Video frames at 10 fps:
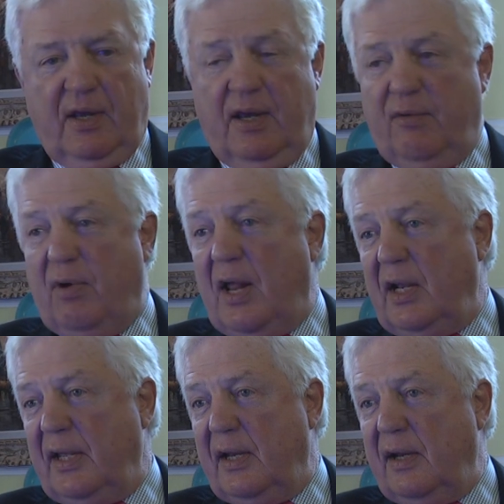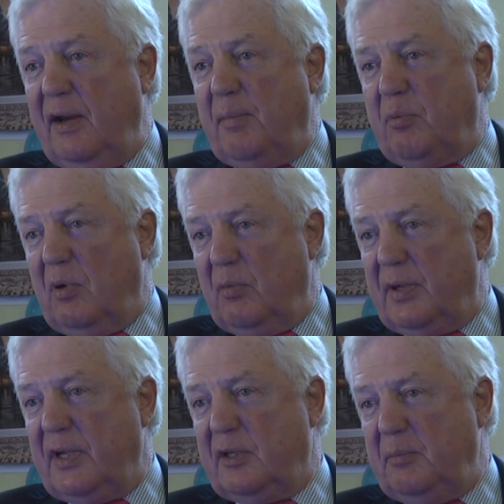and rally at an airport
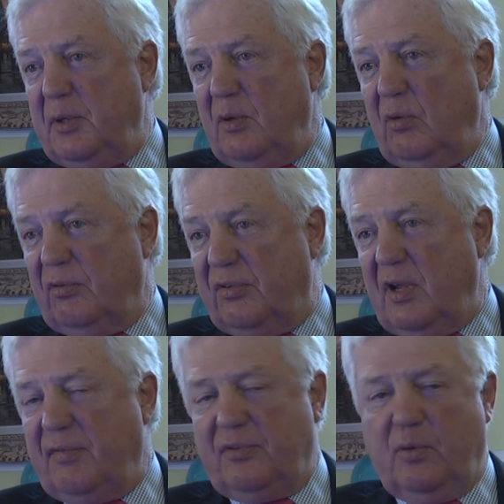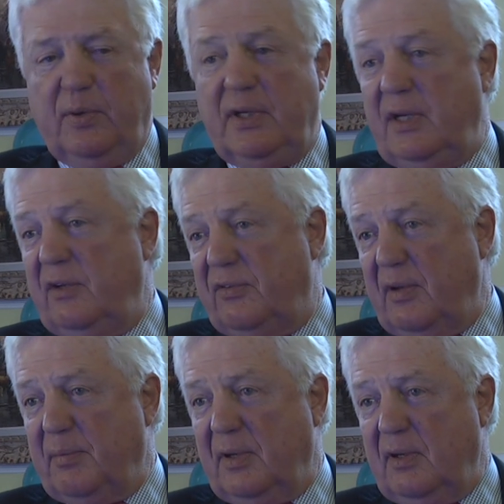would get to be old stuff, so we needed
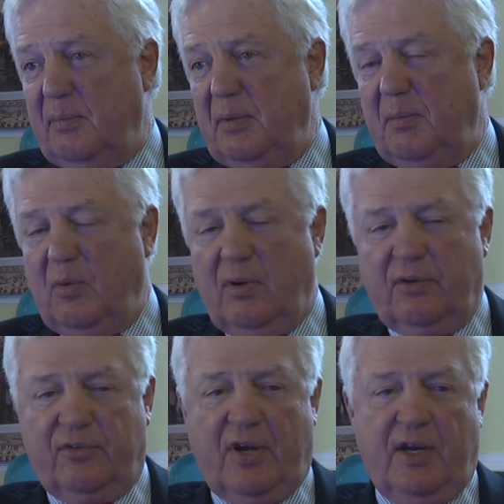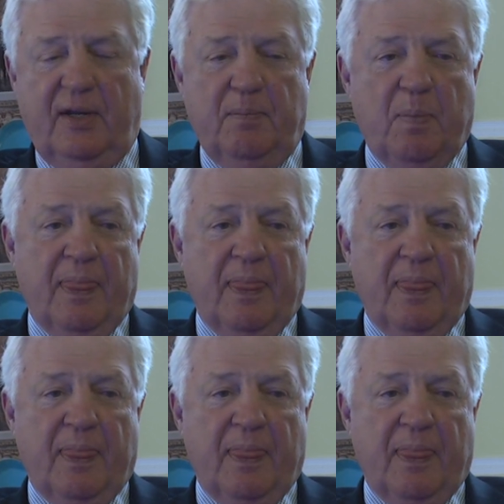something to be more exciting.